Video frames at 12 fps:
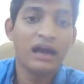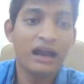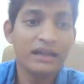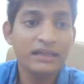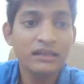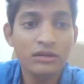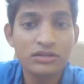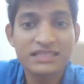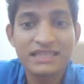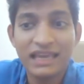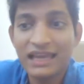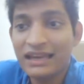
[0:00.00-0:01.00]
Until your
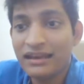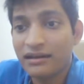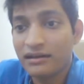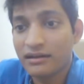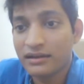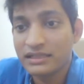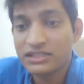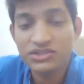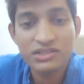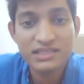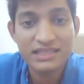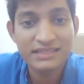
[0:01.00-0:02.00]
scale
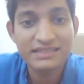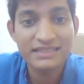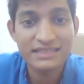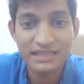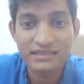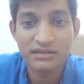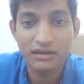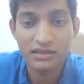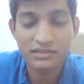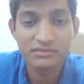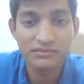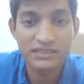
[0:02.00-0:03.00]
reaches 66
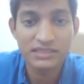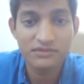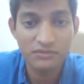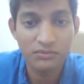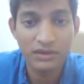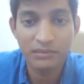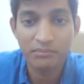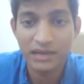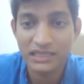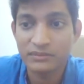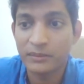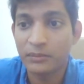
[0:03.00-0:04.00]
lots, which is one
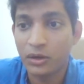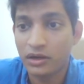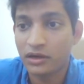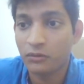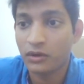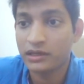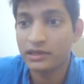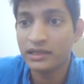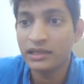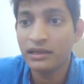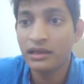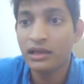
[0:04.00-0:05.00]
maximum order
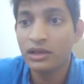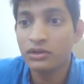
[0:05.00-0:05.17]
quantity,